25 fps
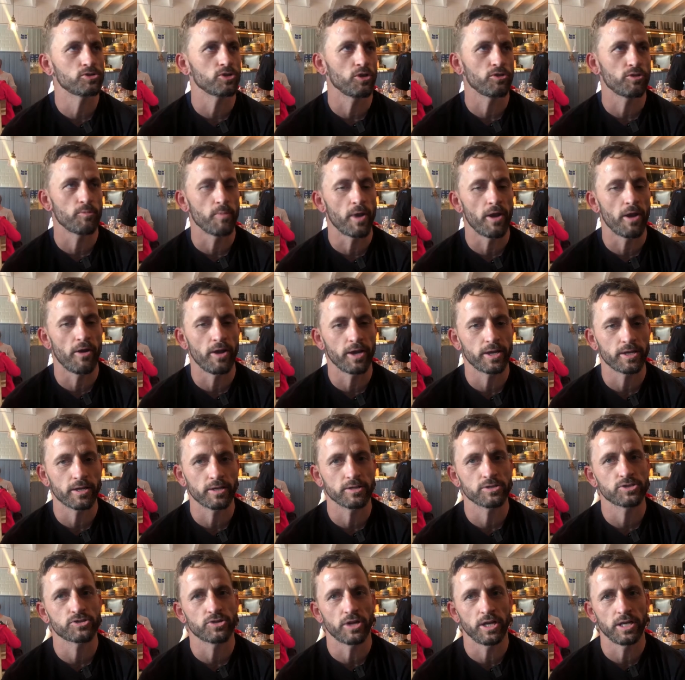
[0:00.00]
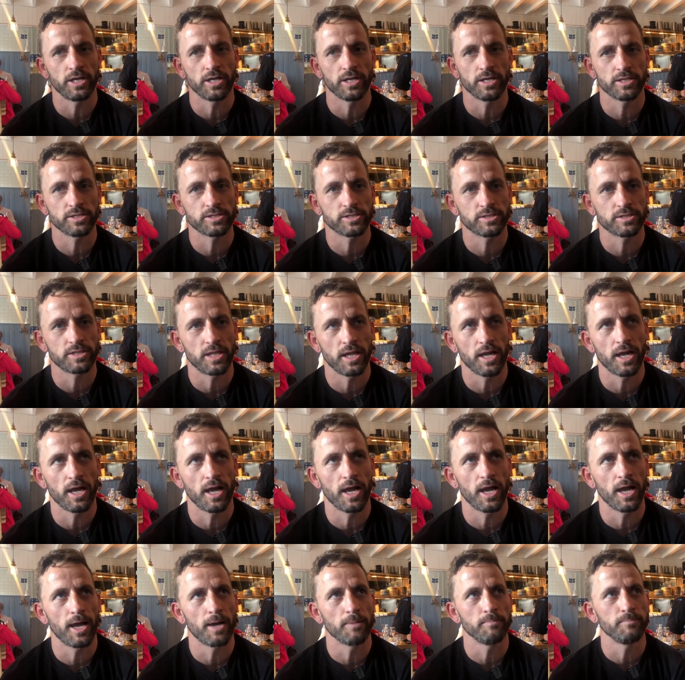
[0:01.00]
South America, Australia,
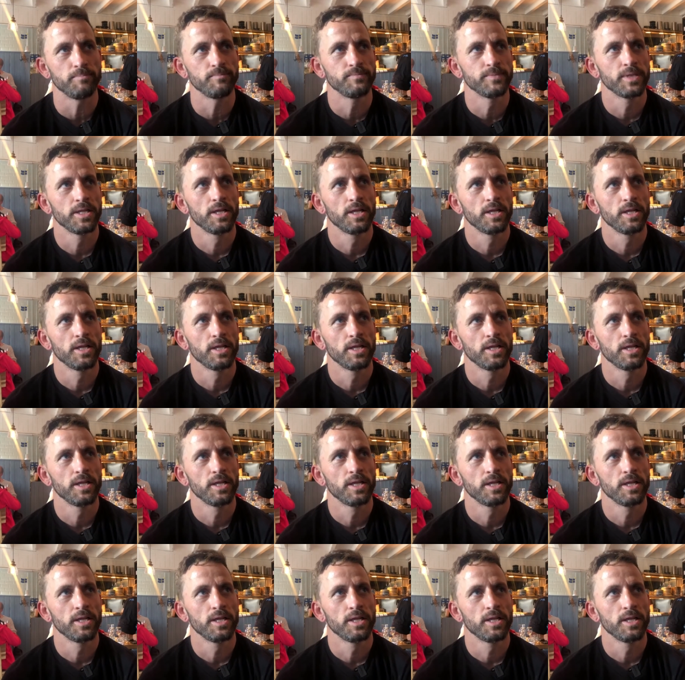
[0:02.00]
um,